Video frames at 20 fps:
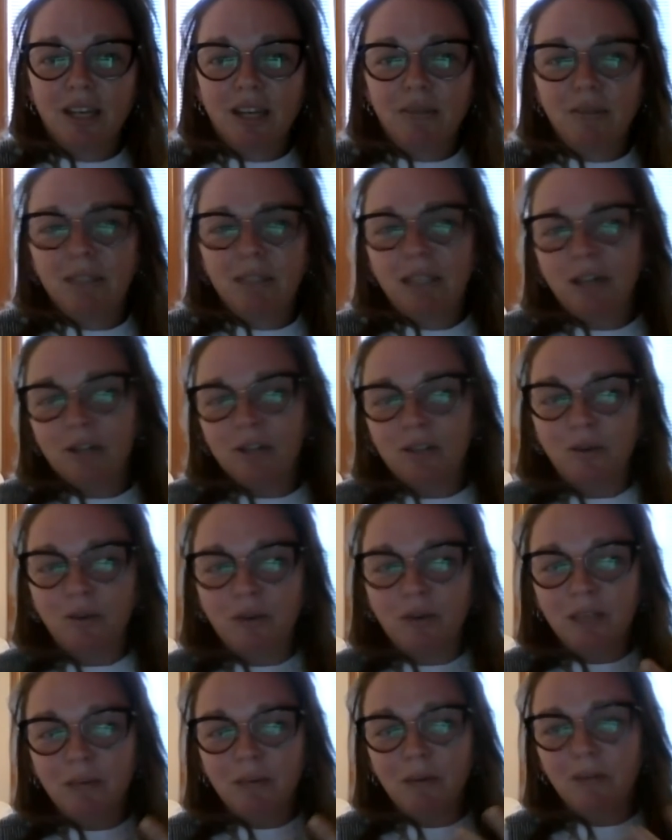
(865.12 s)
We tell
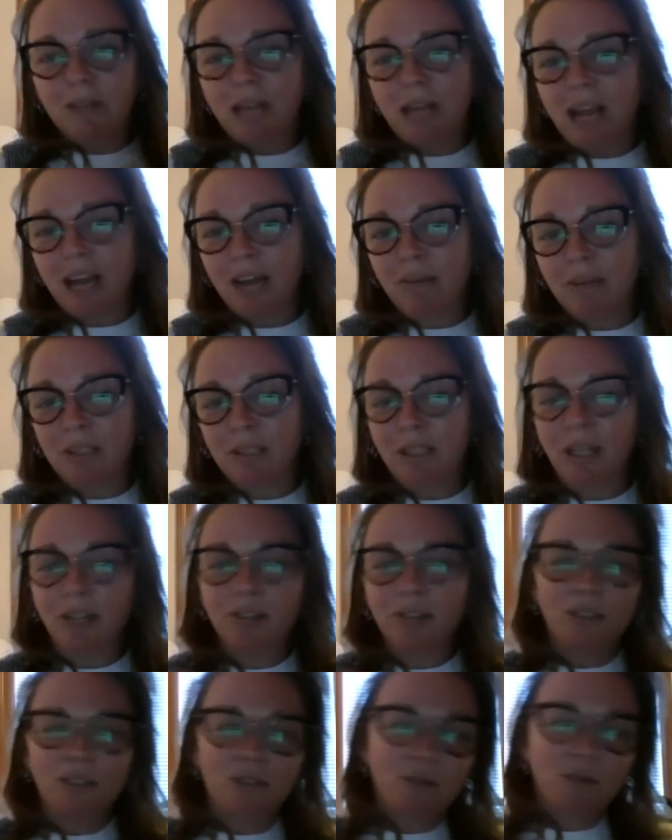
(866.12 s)
stories about tech. We
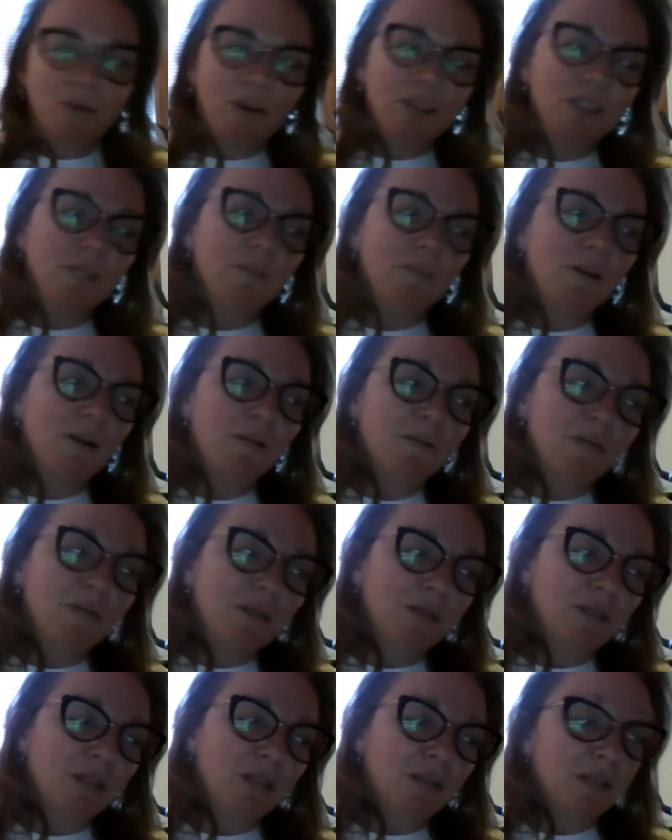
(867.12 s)
tell stories about
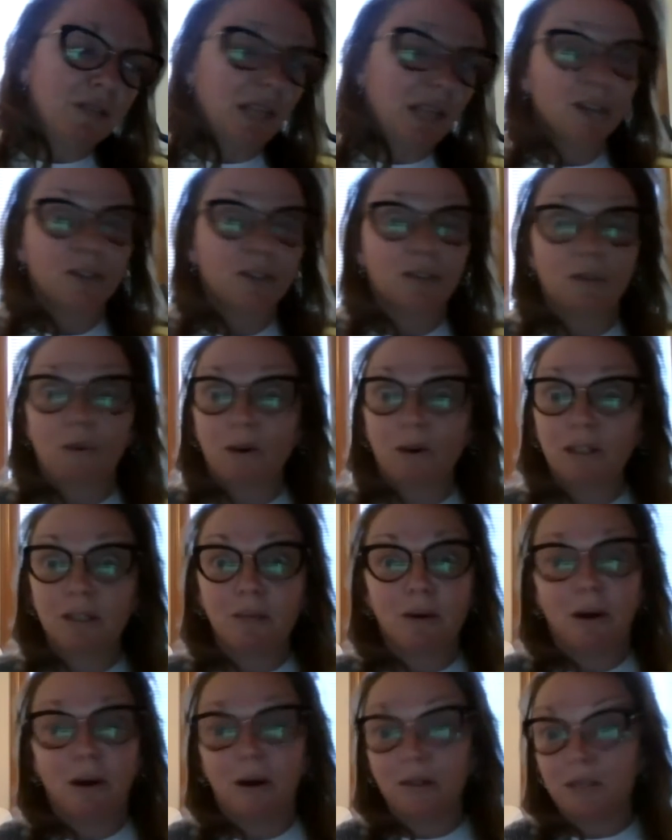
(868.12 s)
music. We tell stories
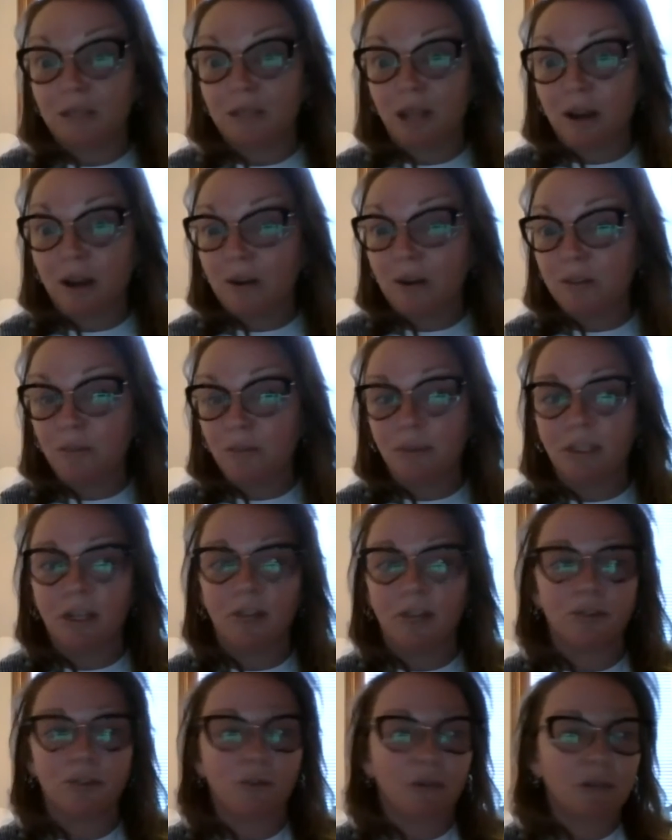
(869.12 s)
about ourselves. We
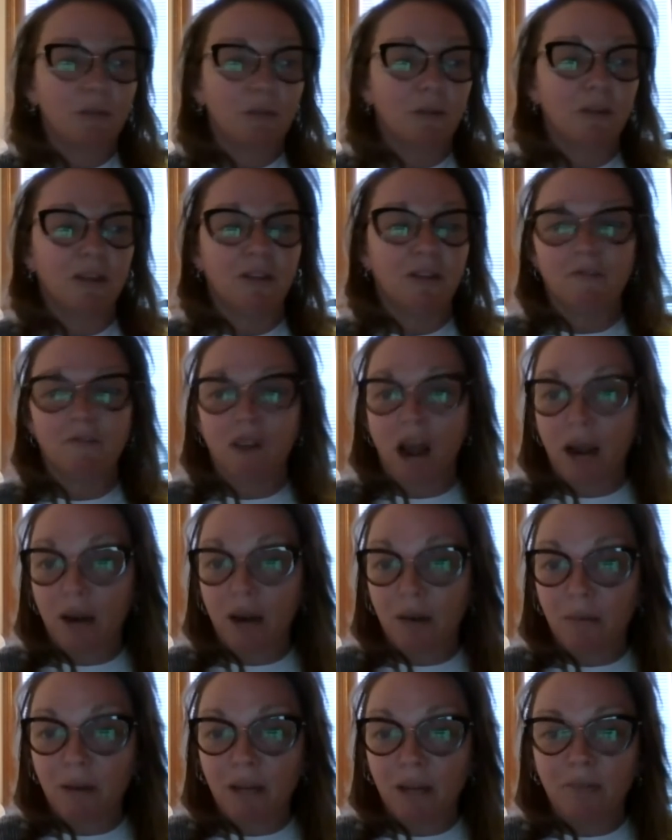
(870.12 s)
tell stories about the
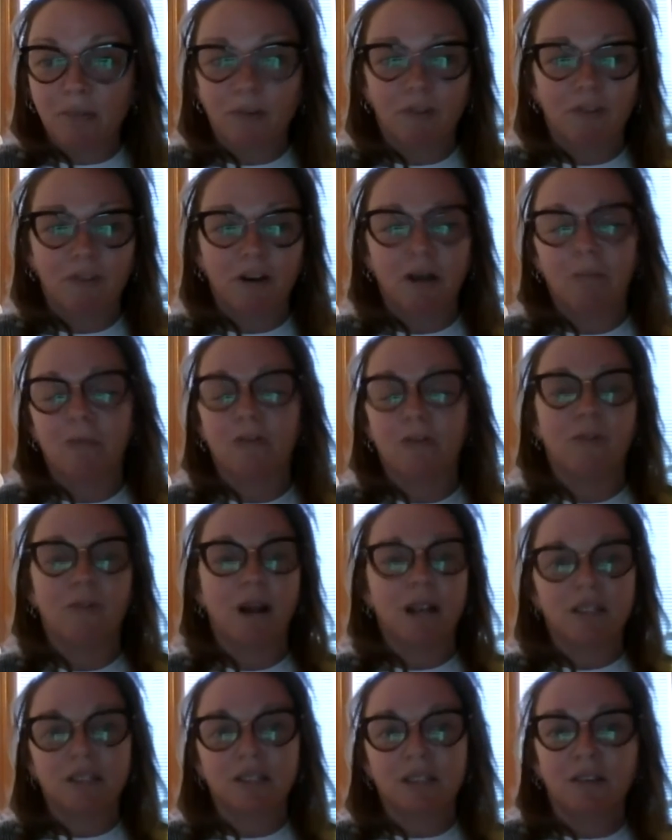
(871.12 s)
environment. We're very
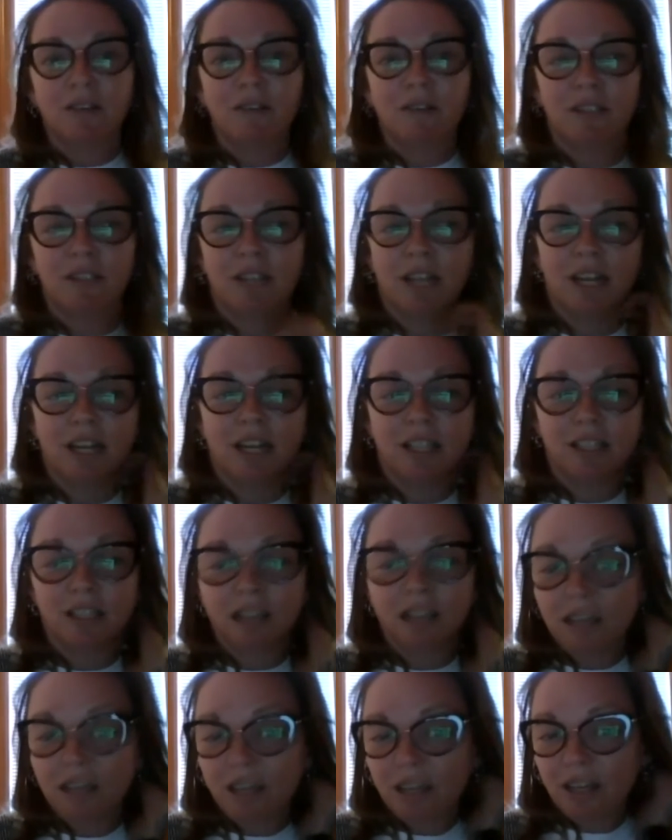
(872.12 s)
progressive, and it's
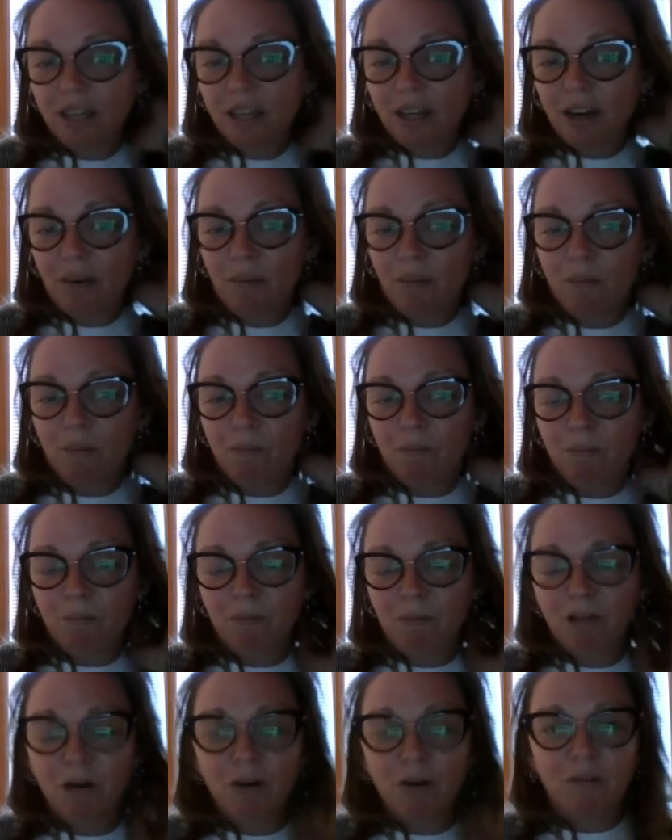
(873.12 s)
a
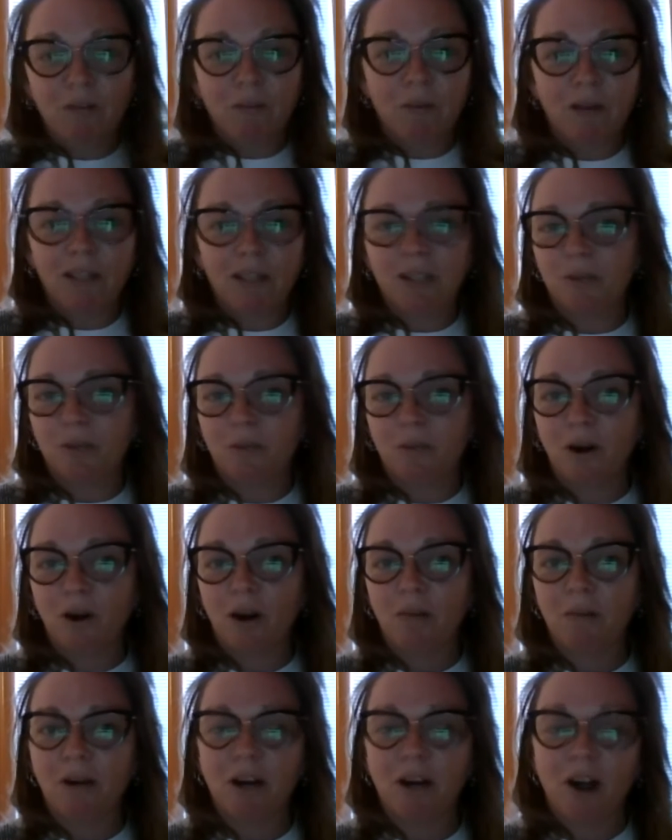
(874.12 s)
beautiful place to
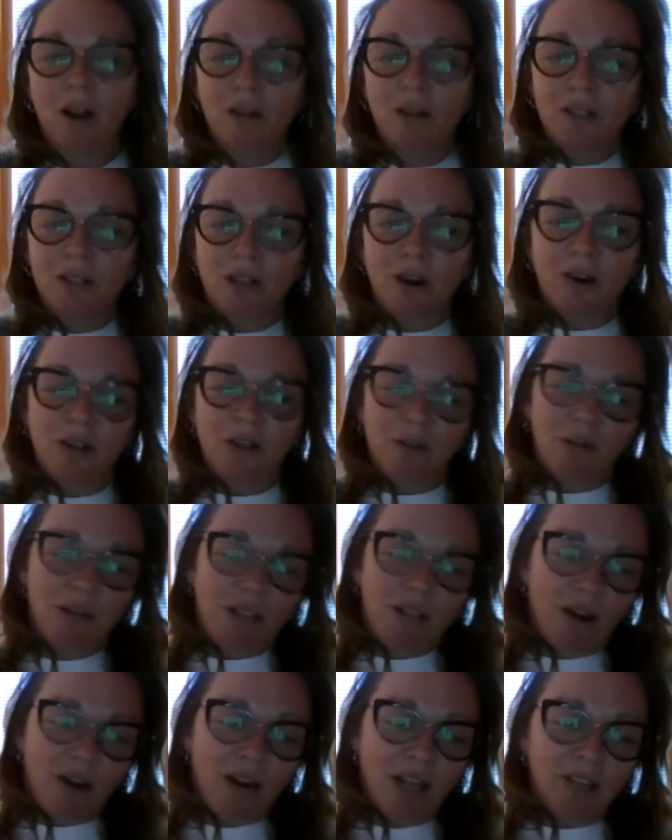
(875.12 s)
work. But it all started
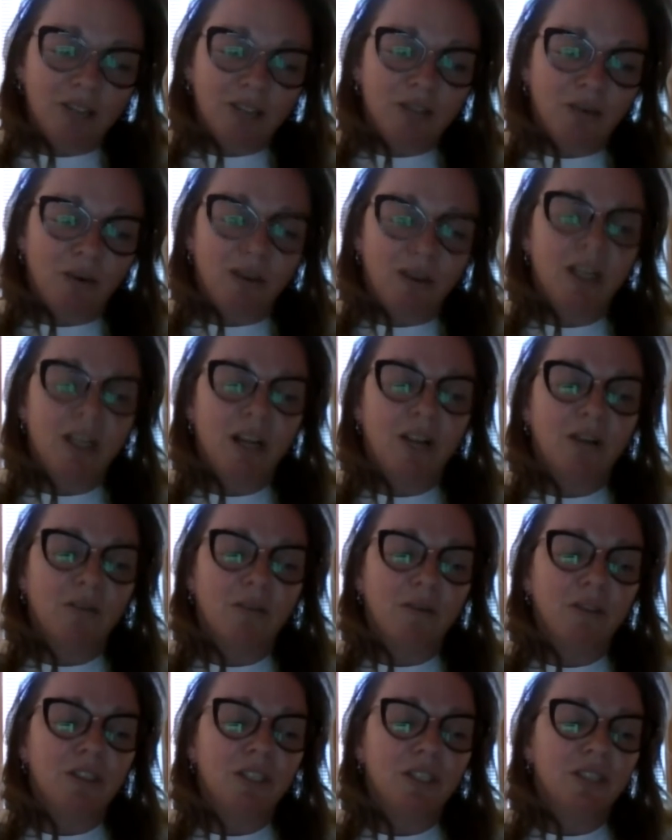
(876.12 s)
with our head storyteller,
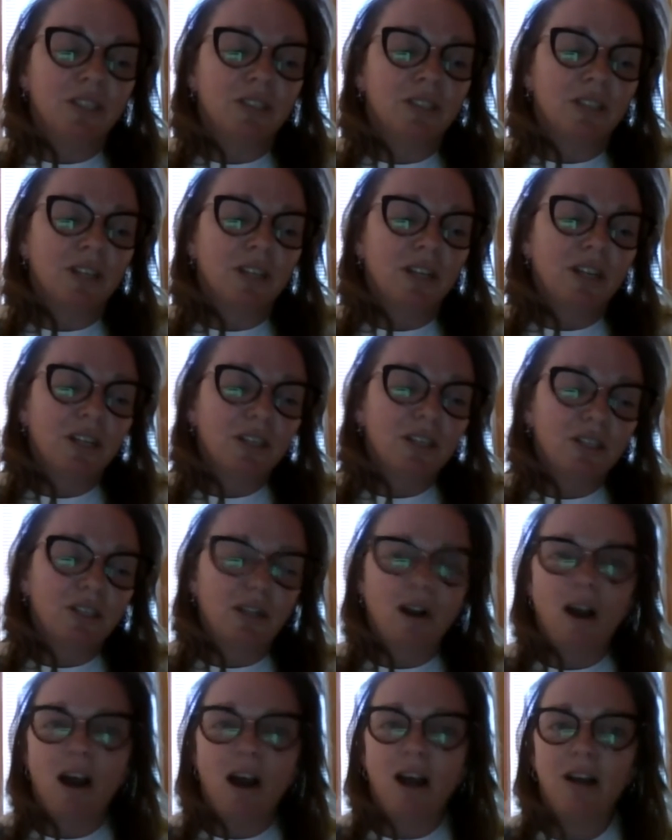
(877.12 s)
which is
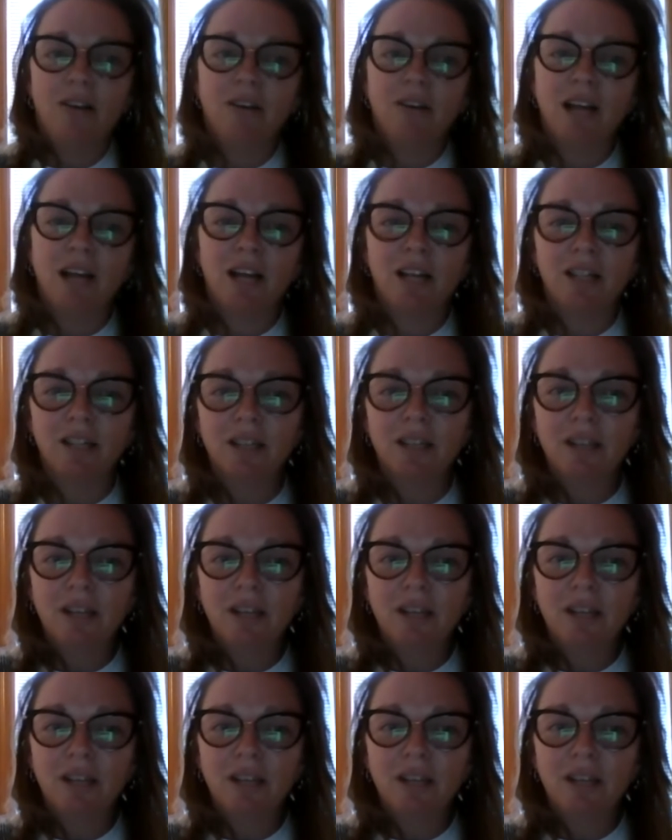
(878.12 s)
Scott. And